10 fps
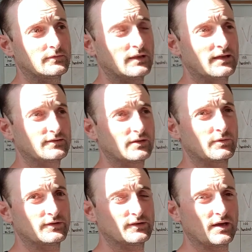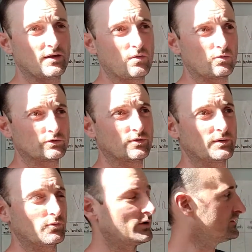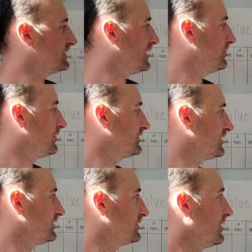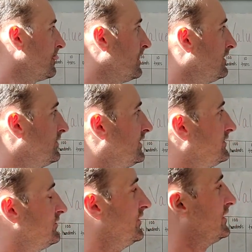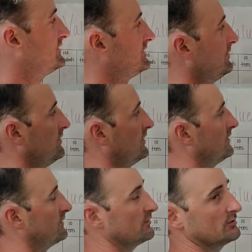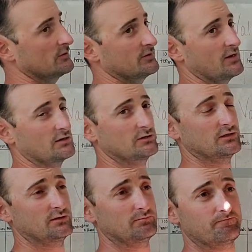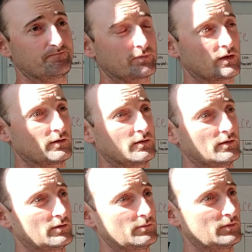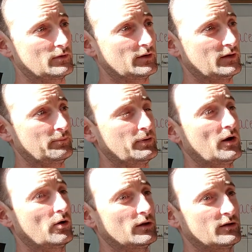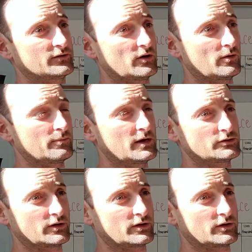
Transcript: last thing I'm going to say, I won't do any more examples, is this is very similar to, it's actually, it parallels our metric